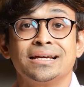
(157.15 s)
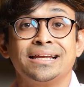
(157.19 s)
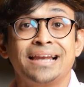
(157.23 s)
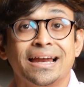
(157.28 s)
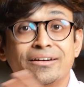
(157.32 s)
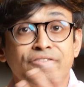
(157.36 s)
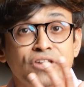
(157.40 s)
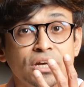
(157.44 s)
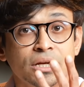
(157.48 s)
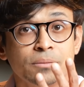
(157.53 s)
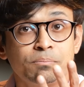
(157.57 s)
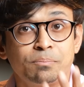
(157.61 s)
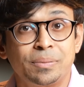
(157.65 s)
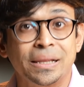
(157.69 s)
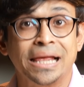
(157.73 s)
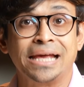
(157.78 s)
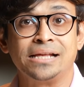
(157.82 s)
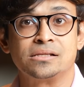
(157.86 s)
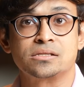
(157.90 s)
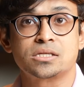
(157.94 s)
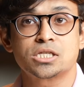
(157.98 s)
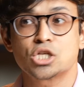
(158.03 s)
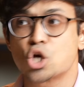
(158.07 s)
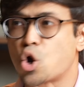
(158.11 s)
electrical
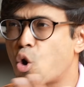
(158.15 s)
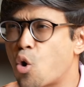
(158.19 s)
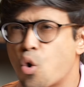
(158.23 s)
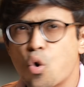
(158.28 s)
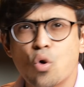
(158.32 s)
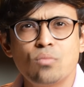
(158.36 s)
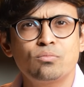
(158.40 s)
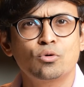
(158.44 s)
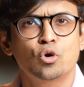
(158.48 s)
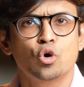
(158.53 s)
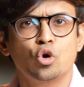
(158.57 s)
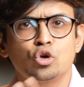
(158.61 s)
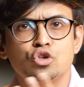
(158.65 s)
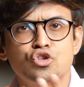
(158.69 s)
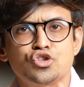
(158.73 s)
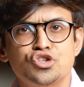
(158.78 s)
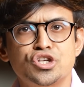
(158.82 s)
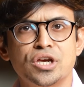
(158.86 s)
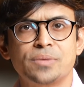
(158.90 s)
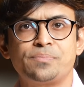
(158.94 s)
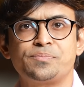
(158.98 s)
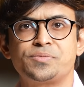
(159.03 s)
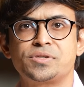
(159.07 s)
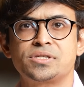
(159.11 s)
planes, homegrown
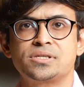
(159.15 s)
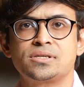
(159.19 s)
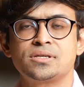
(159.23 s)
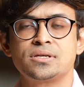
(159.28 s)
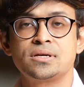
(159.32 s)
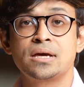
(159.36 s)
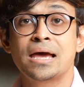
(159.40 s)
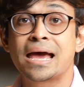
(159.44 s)
chips.